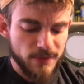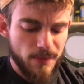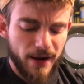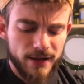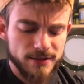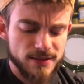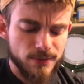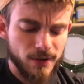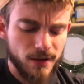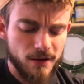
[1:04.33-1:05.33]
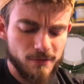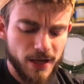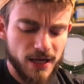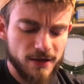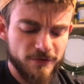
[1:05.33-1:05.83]
my parents were
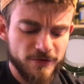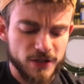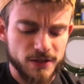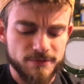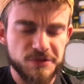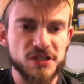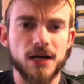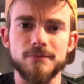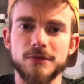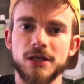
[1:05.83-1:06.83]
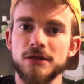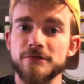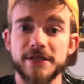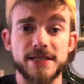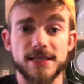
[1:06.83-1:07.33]
awake for some
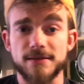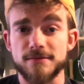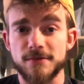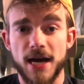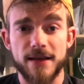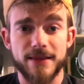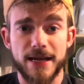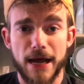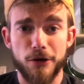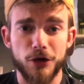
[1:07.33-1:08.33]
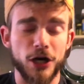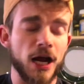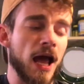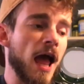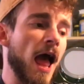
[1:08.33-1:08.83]
reason at that hour,
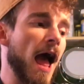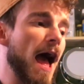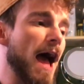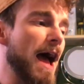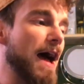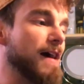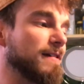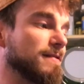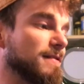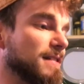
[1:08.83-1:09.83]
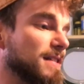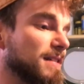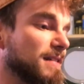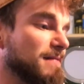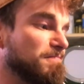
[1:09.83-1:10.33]
and
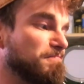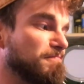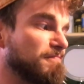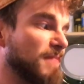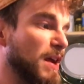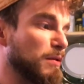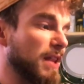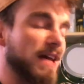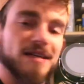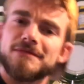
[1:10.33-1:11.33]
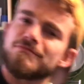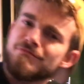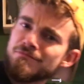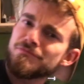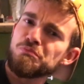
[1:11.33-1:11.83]
they were like,
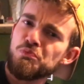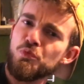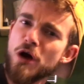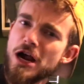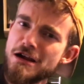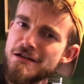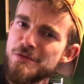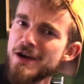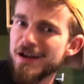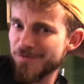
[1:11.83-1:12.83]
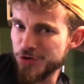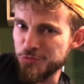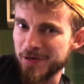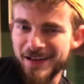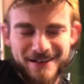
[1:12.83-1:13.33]
where have you
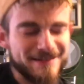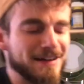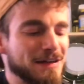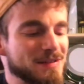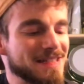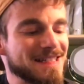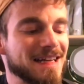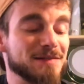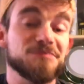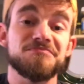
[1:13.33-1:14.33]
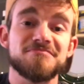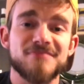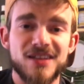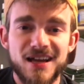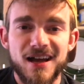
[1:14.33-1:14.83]
been? And I was like,
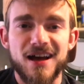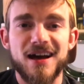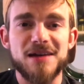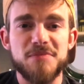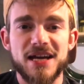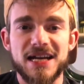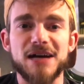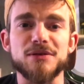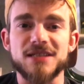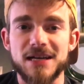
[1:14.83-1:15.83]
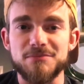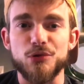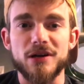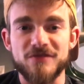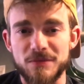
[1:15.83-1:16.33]
I made out with that
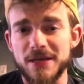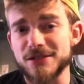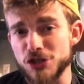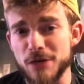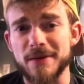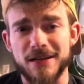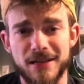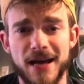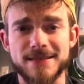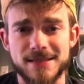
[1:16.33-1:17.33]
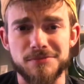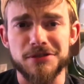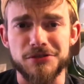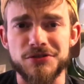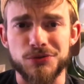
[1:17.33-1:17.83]
boy from my German class in
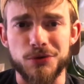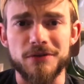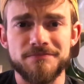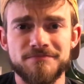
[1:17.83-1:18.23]
middle school.